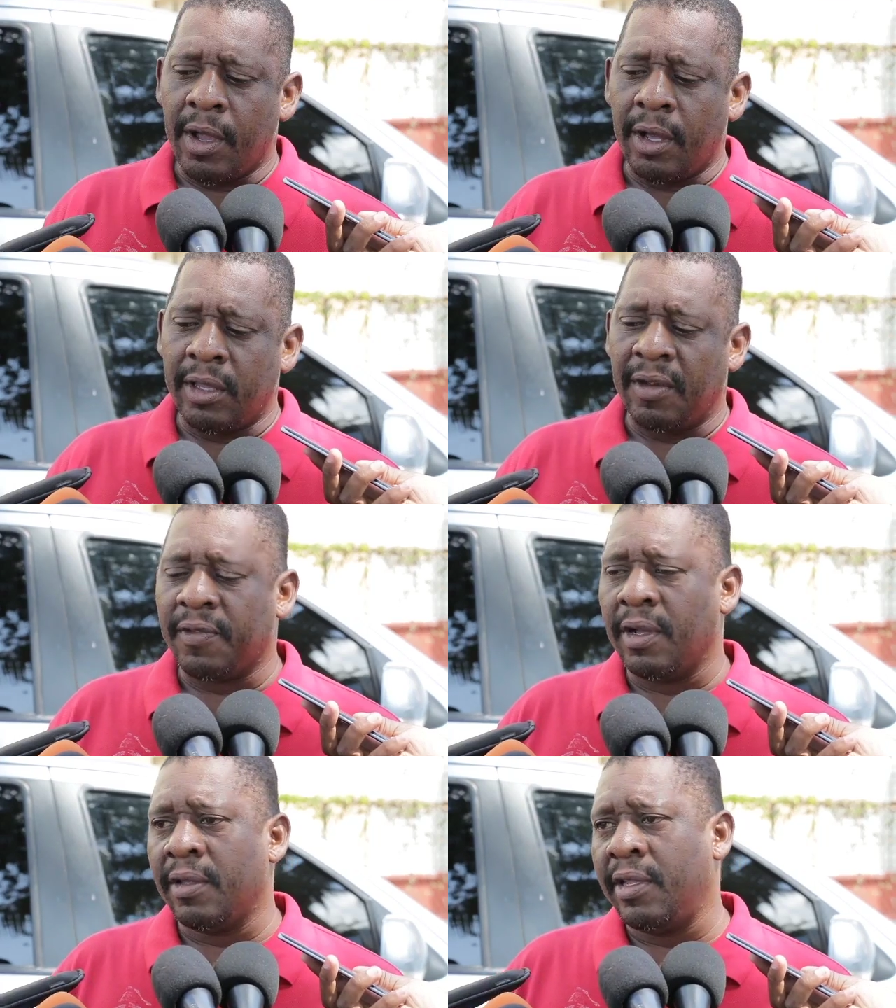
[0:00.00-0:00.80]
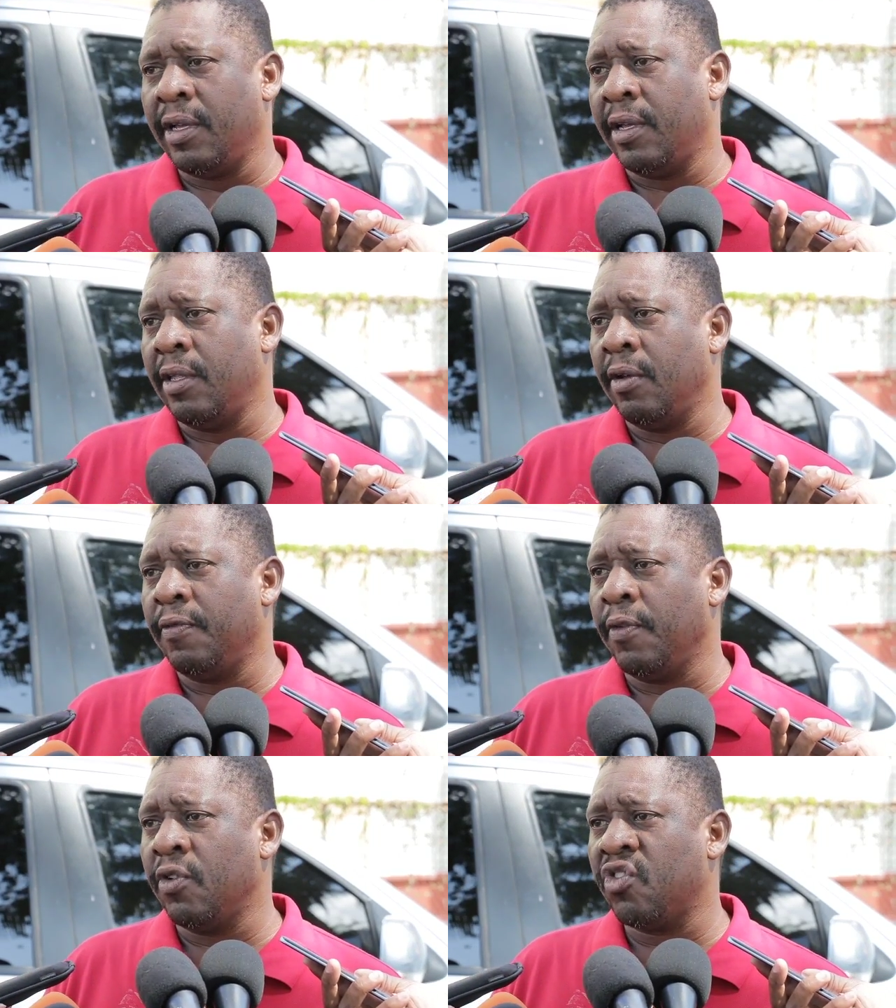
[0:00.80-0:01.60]
And after taking her
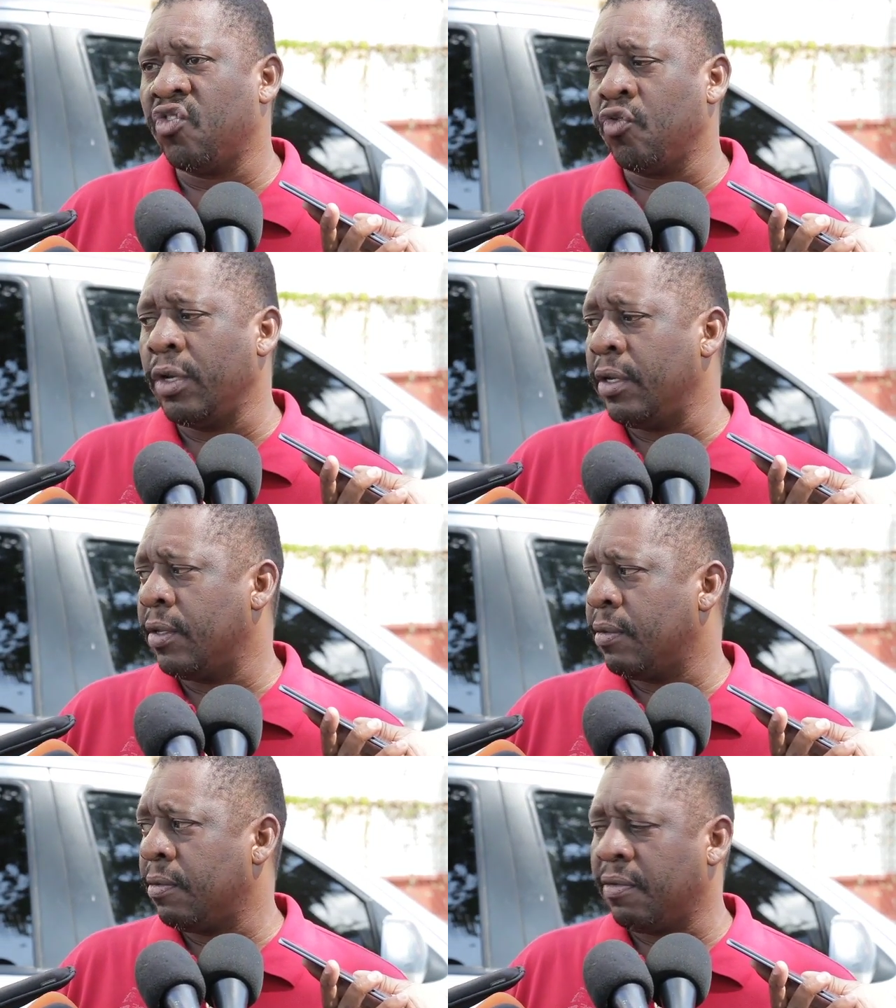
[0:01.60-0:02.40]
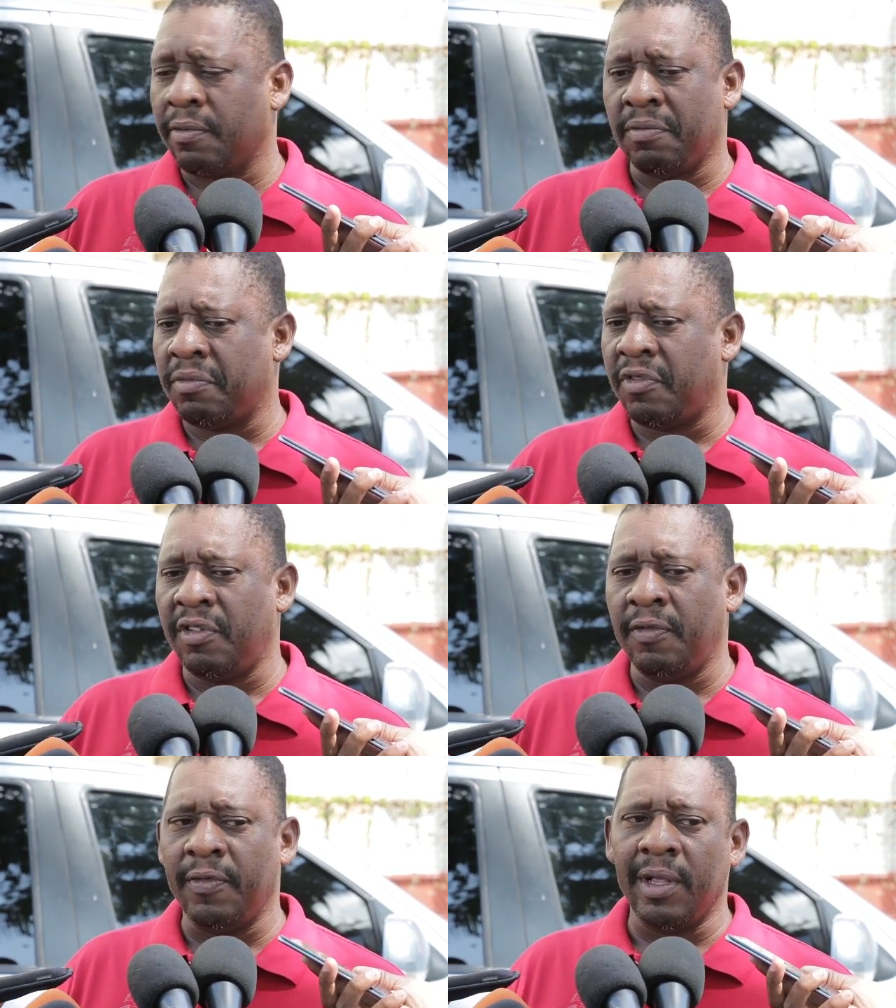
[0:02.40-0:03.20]
first drink,
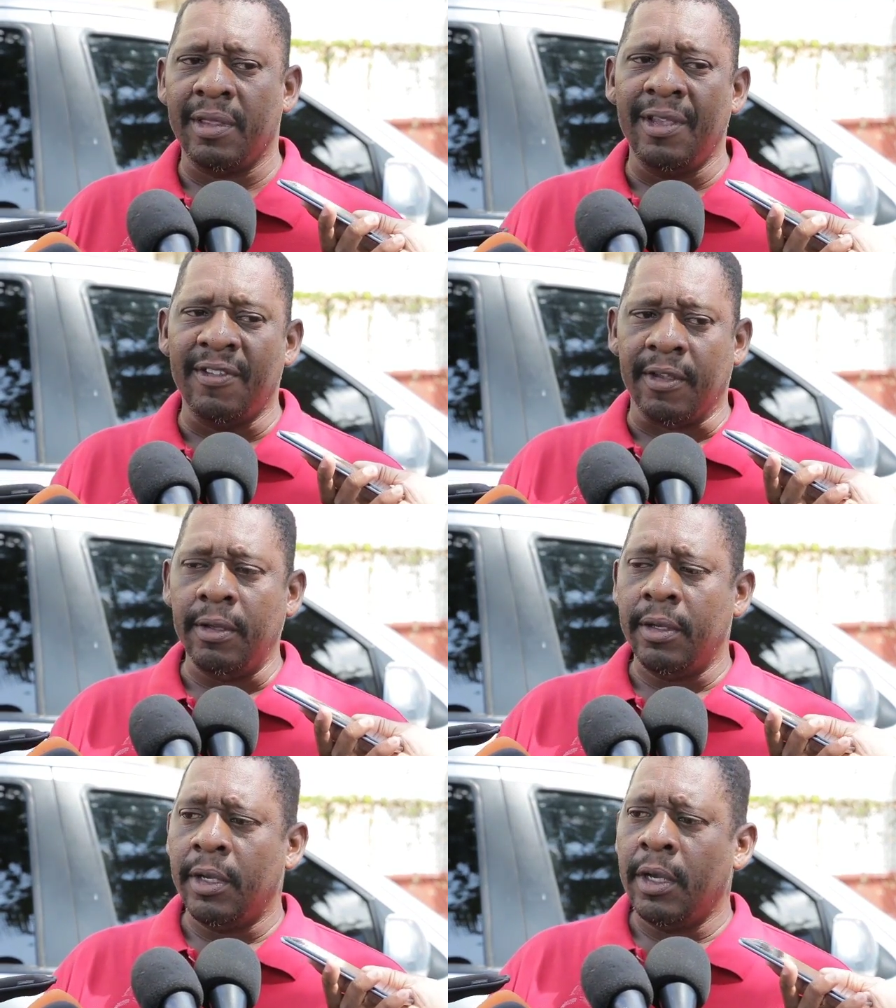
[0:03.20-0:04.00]
she felt dizzy.